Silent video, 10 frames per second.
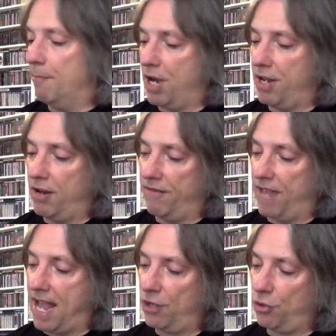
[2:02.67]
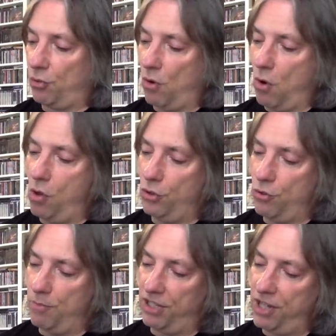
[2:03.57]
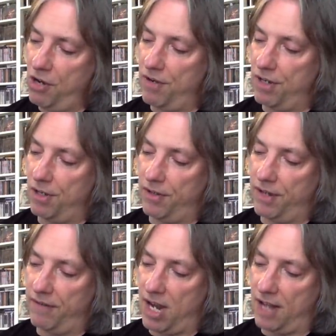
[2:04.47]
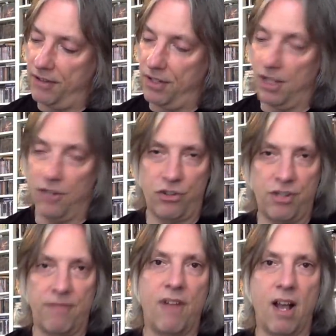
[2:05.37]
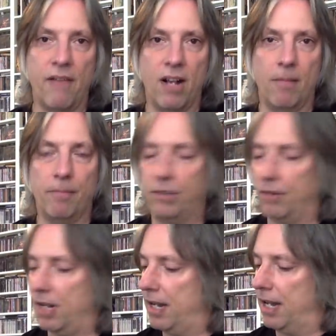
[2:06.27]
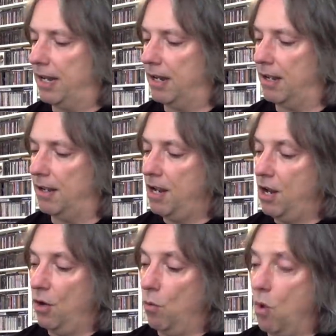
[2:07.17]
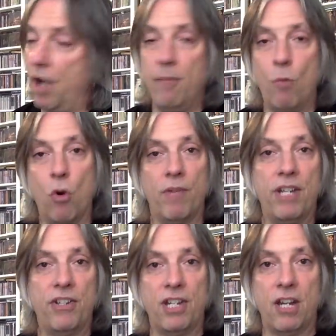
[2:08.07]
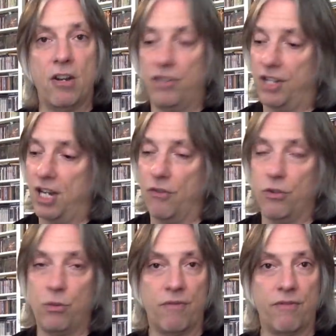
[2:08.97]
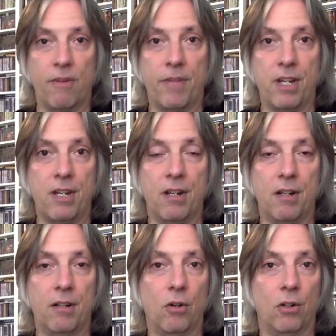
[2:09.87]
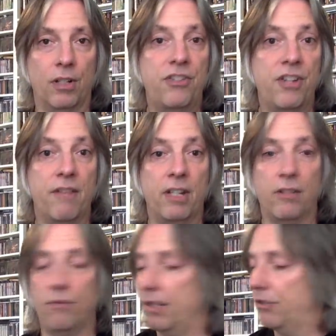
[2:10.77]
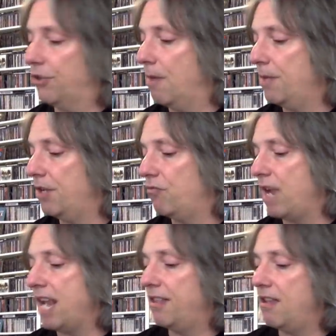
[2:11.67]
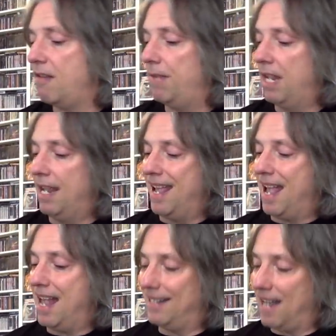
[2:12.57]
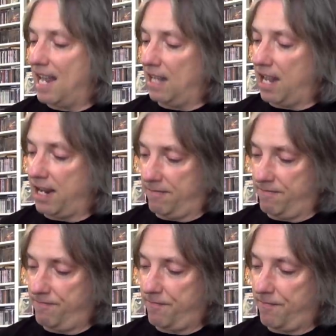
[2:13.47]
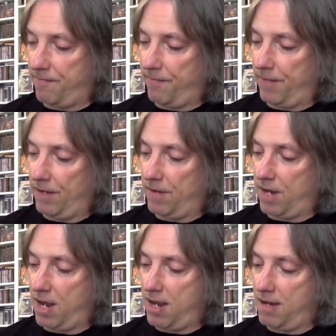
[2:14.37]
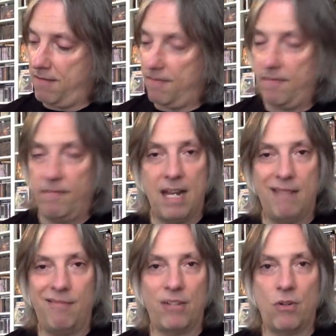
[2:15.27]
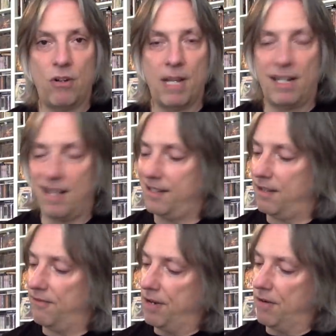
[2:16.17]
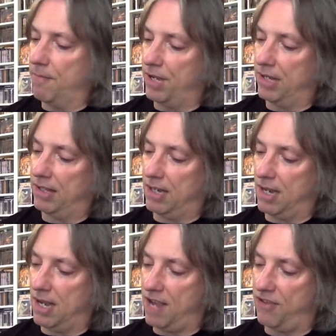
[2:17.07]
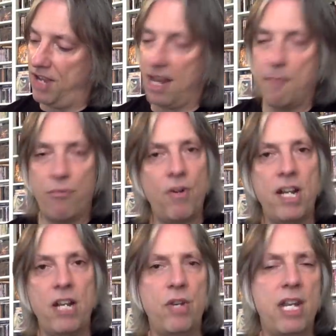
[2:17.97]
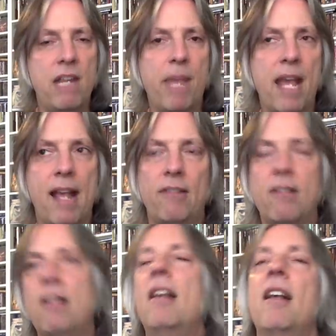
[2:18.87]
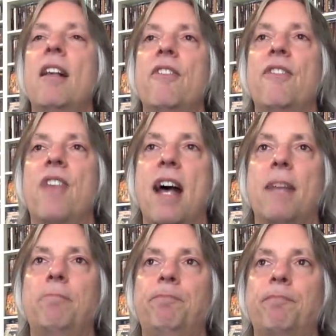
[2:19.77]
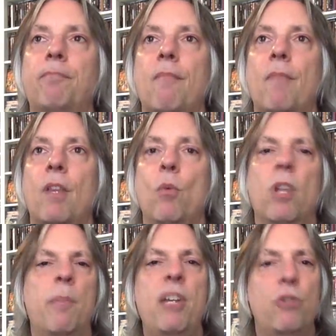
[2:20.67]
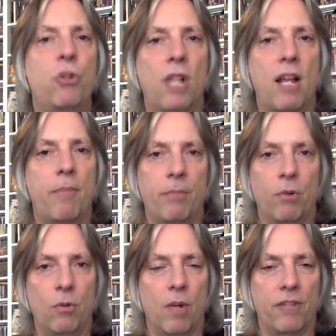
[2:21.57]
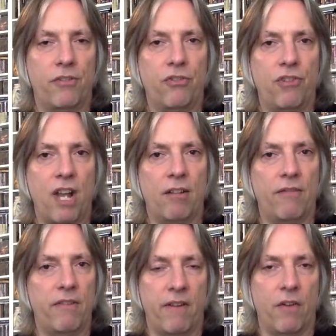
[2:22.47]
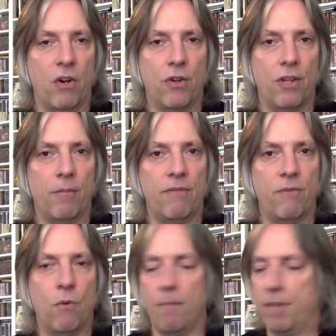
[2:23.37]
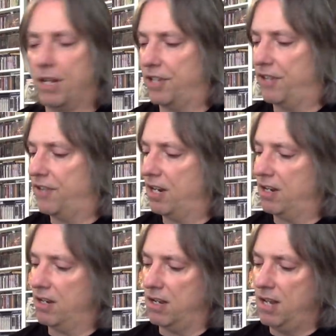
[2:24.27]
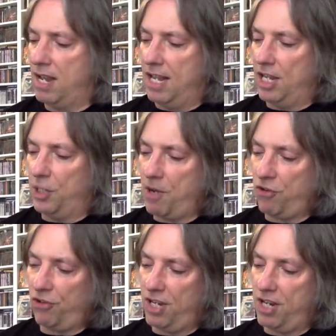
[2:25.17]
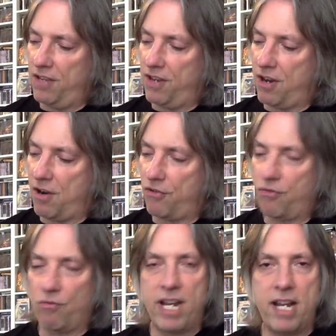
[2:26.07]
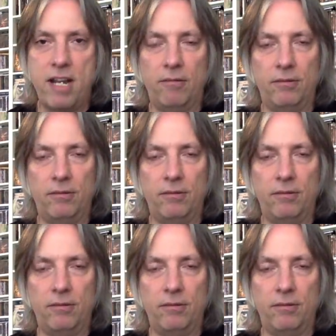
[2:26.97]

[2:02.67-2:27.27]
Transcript: But of actual all new material, they've got uh, just the five albums, right? And uh, one in more recent years. The others were from the uh, early '70s, right? So I'm going to rank them as I like them. Okay. Again, not talking about a lot of stuff here, but uh, I think a pretty unique band that will appeal to a lot of people who watch this channel if you've never heard them before, because I think uh, especially their three